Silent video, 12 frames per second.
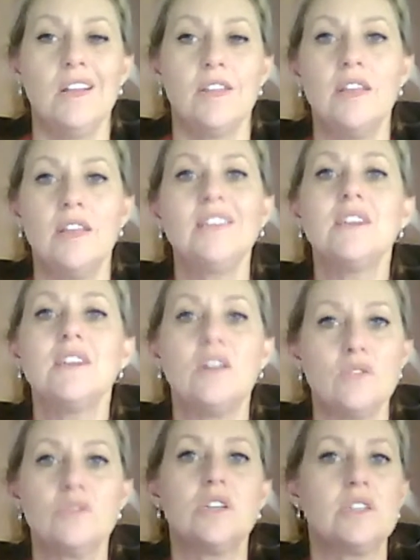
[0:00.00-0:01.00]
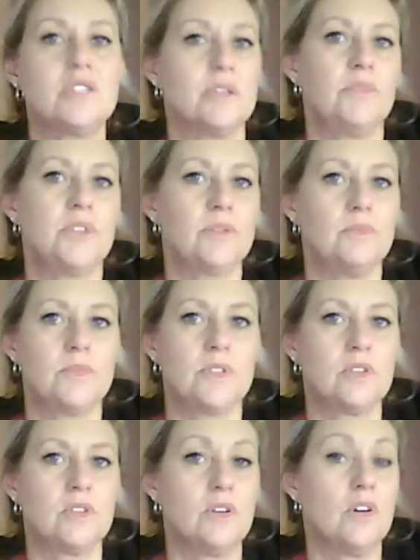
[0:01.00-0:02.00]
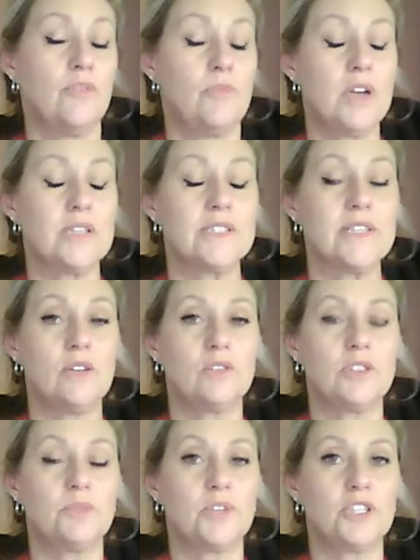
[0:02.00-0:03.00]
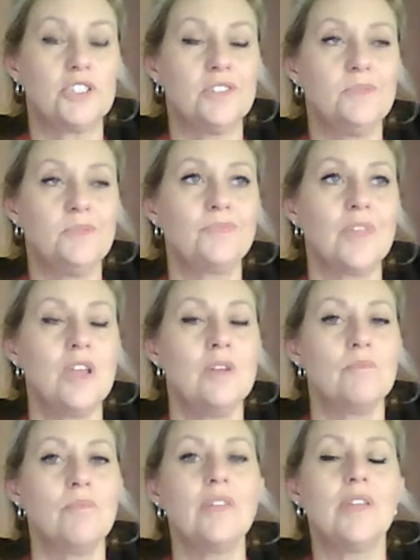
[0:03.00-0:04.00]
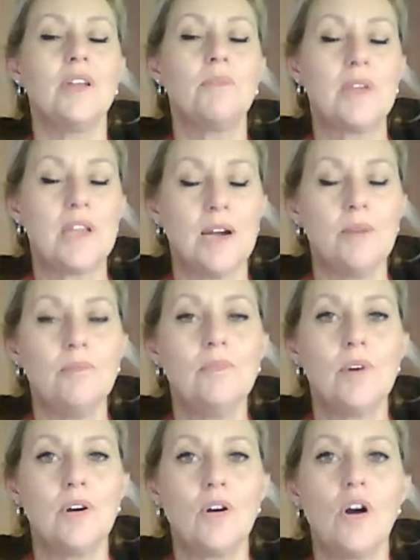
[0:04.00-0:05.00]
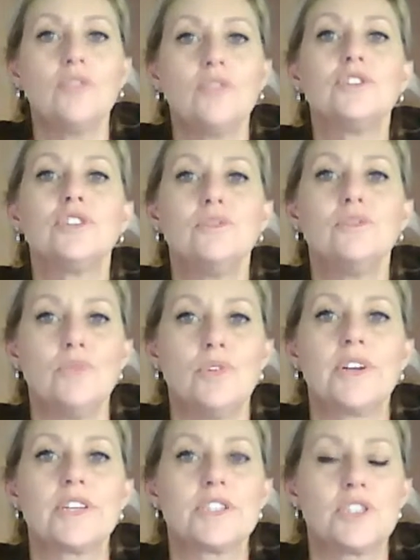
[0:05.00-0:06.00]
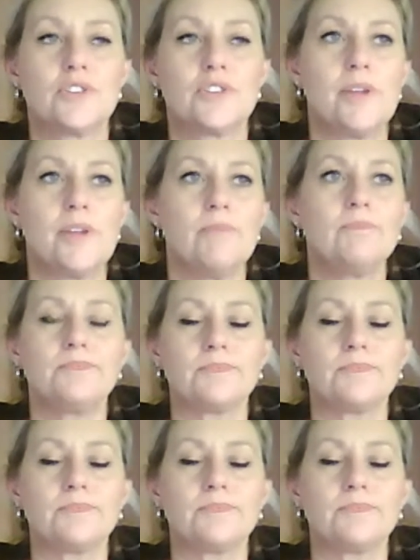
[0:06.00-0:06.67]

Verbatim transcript: These are also symptoms of postnatal depression, but they become often more extreme.